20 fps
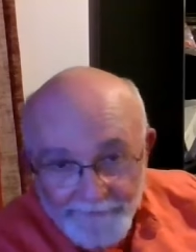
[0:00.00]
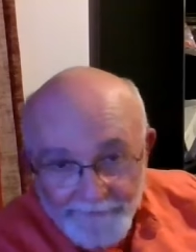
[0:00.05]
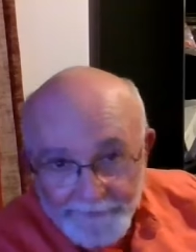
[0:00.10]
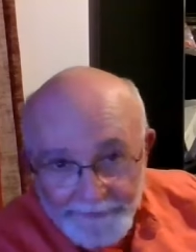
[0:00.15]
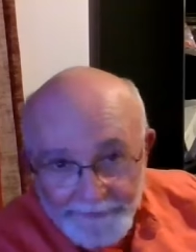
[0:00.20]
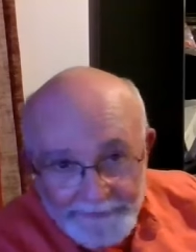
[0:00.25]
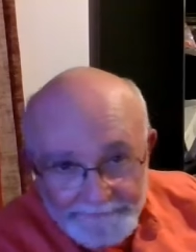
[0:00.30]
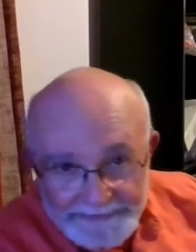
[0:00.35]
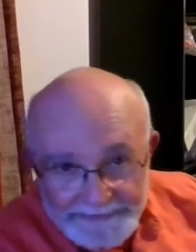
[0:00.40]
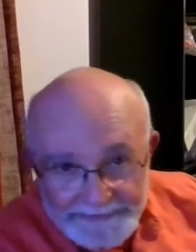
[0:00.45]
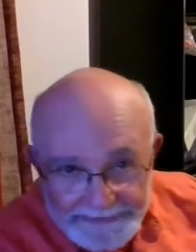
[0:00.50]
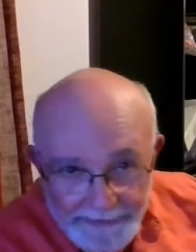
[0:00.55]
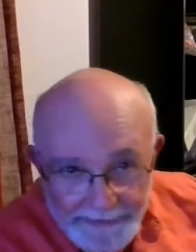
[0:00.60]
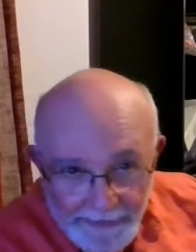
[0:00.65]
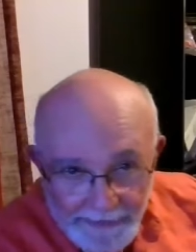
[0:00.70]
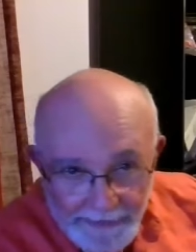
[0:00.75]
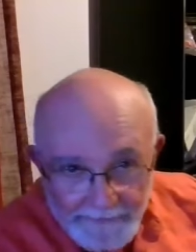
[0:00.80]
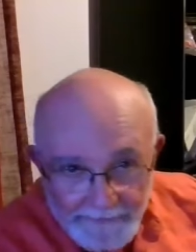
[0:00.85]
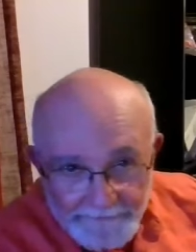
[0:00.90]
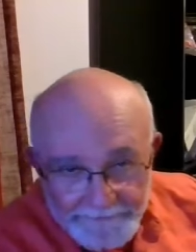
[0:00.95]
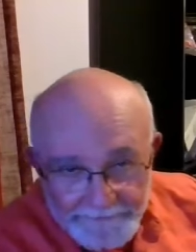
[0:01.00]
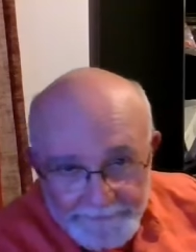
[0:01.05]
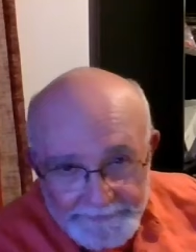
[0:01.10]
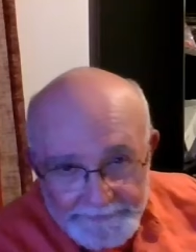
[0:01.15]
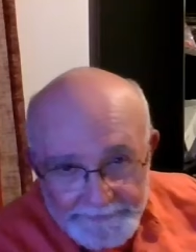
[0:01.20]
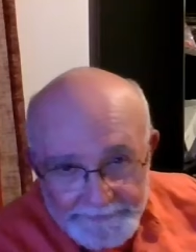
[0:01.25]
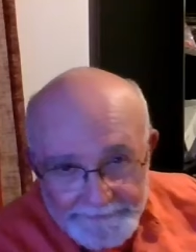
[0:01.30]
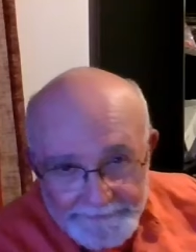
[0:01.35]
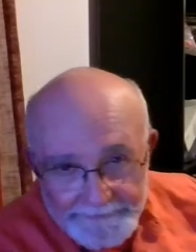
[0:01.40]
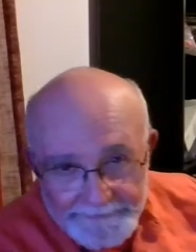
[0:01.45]
offer himself,
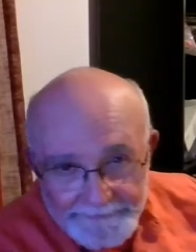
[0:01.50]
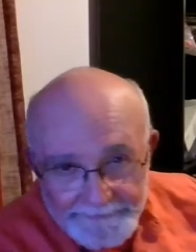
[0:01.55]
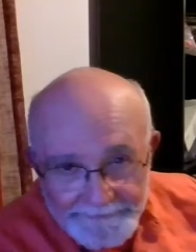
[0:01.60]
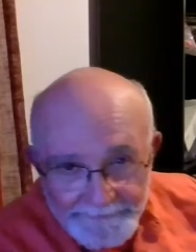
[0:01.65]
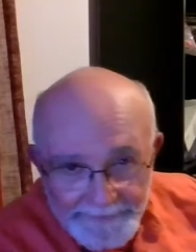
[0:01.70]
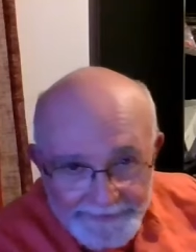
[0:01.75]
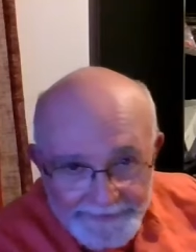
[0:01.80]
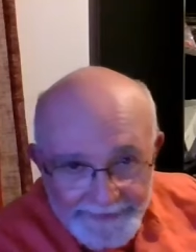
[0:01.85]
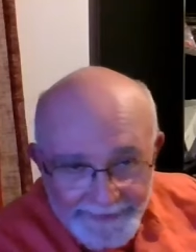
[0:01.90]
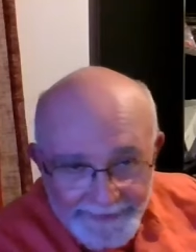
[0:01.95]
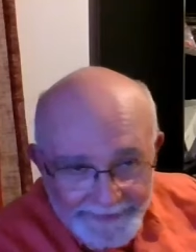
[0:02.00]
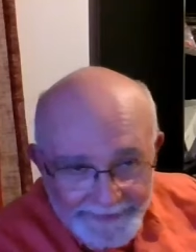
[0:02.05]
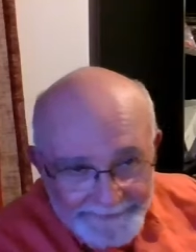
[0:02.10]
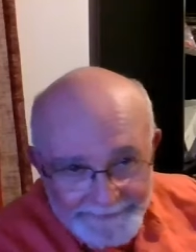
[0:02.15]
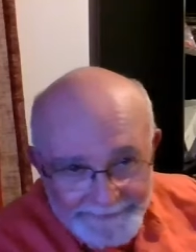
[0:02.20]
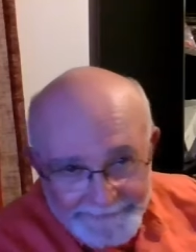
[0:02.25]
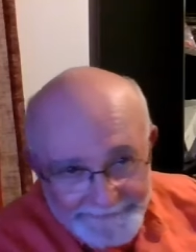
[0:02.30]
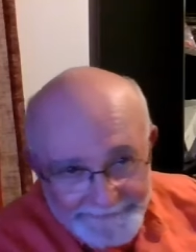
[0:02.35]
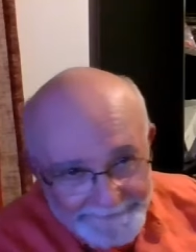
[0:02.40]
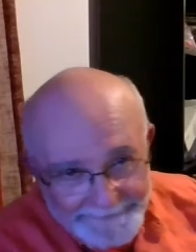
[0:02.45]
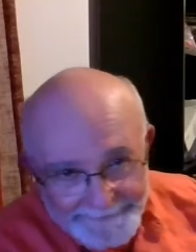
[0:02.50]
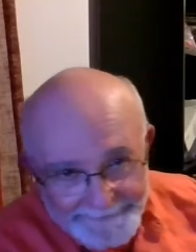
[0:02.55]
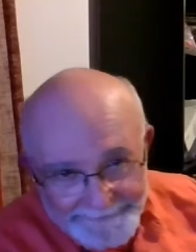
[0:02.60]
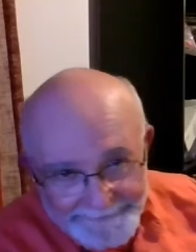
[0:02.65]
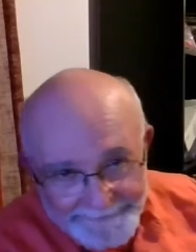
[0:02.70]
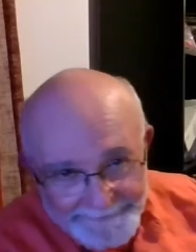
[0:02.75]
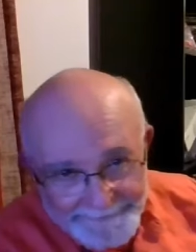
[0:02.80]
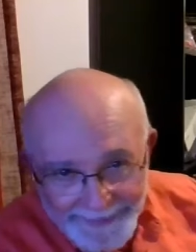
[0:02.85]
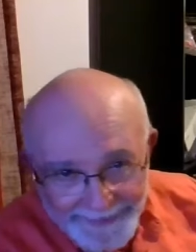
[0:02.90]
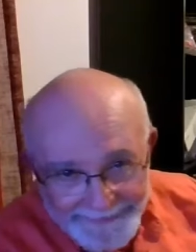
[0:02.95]
but then
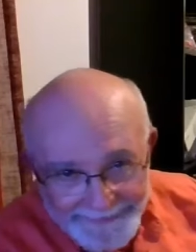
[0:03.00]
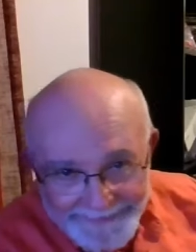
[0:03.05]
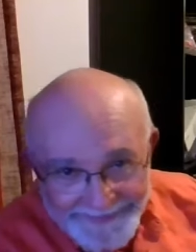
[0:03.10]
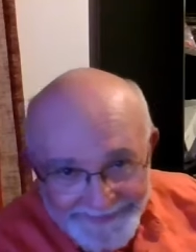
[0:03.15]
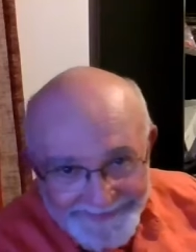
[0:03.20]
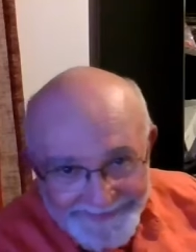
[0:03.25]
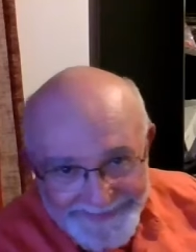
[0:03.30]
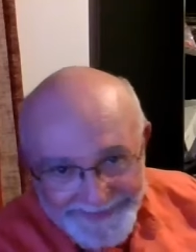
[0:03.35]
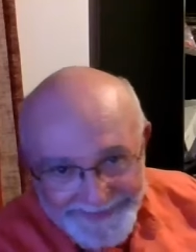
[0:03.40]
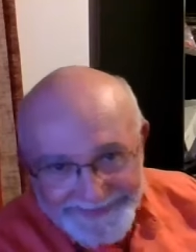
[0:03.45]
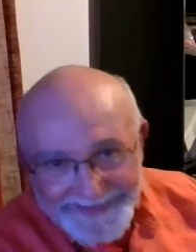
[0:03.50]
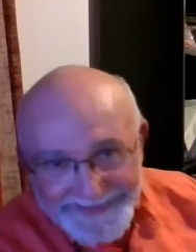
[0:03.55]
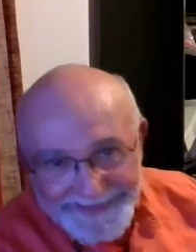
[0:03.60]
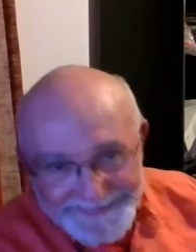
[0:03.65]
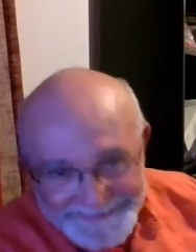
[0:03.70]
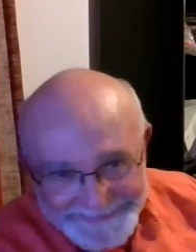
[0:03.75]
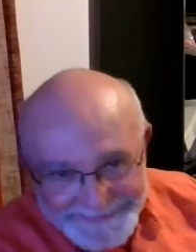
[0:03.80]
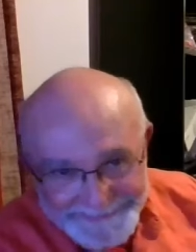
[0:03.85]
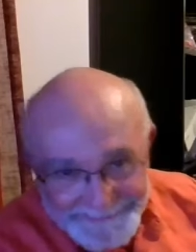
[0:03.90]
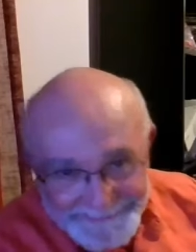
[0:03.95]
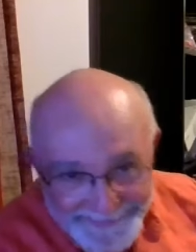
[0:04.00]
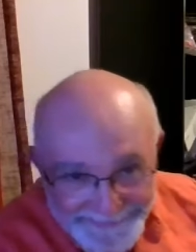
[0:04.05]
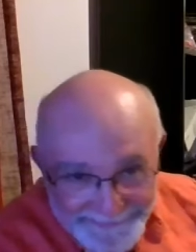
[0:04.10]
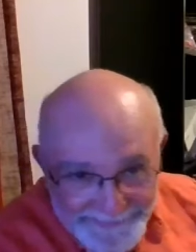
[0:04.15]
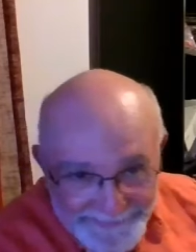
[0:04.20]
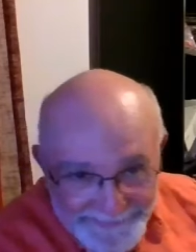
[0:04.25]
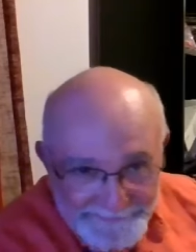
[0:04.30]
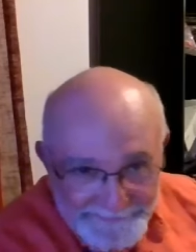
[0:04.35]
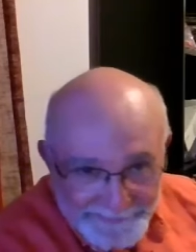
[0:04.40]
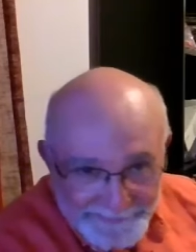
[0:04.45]
that gets
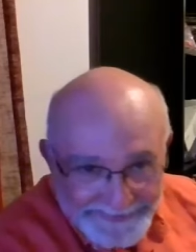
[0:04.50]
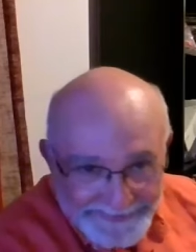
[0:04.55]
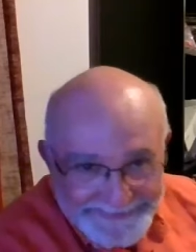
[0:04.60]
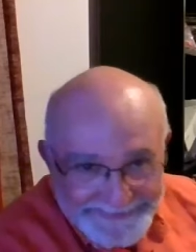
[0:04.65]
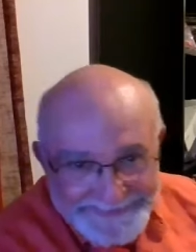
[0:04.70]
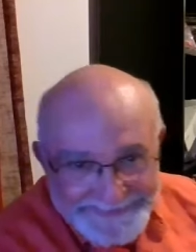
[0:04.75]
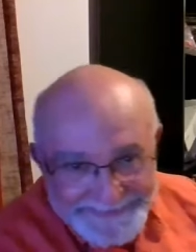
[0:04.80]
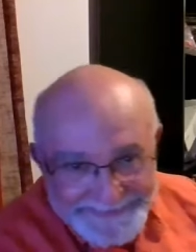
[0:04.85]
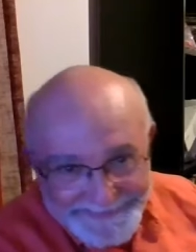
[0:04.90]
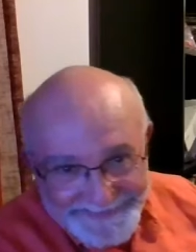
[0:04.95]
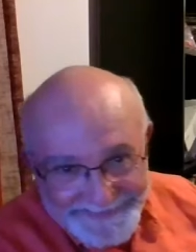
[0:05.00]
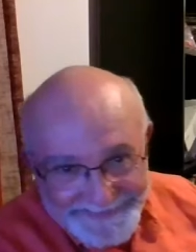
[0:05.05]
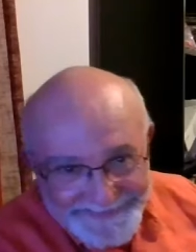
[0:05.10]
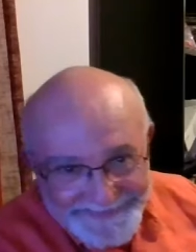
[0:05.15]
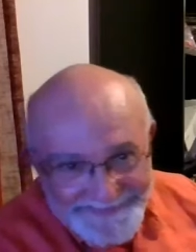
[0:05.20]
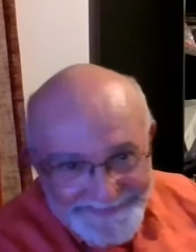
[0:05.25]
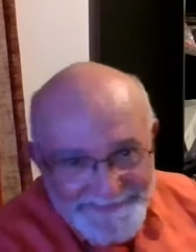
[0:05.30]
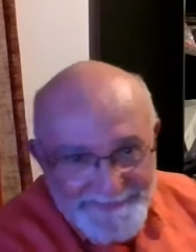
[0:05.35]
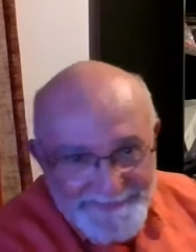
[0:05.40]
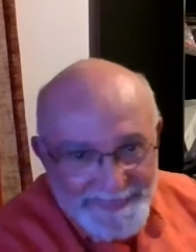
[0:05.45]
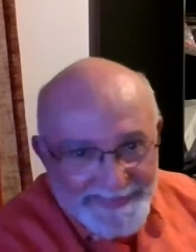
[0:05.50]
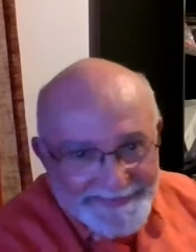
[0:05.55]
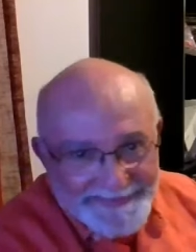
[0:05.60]
rid of the priesthood.